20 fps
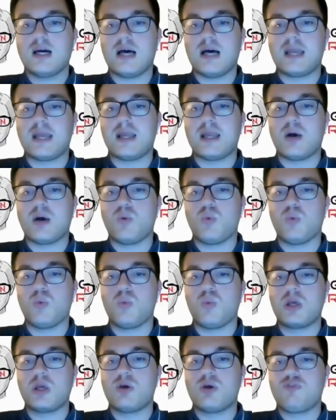and were
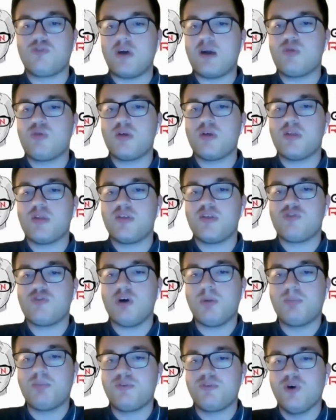you friends with Rob
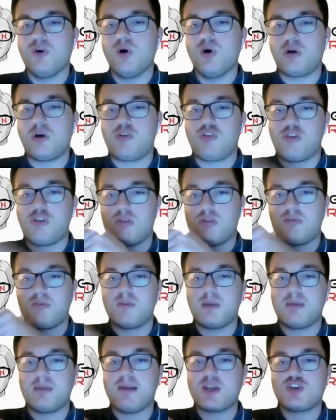before? Because you
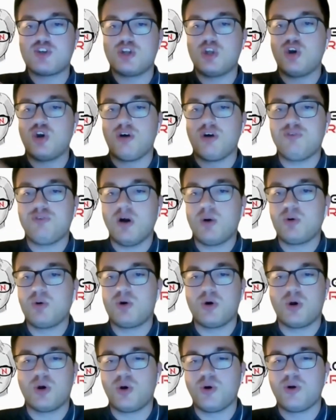mentioned you got a phone
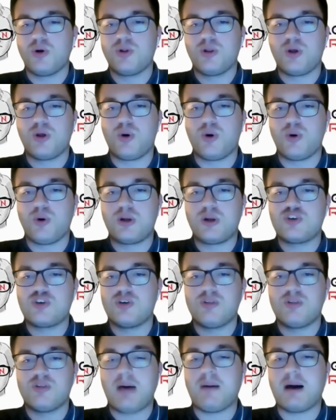call, or did you?
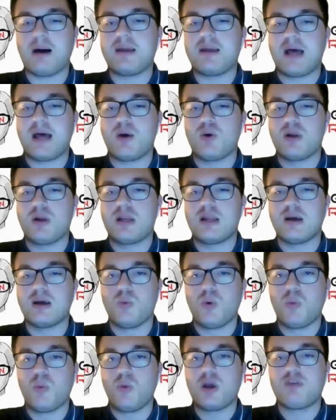I mean, like,
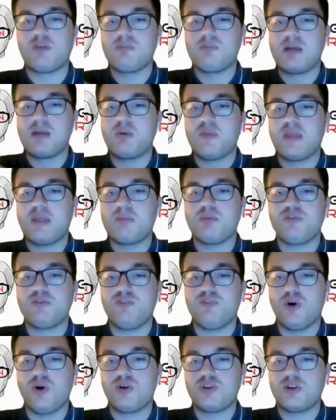were you familiar with him before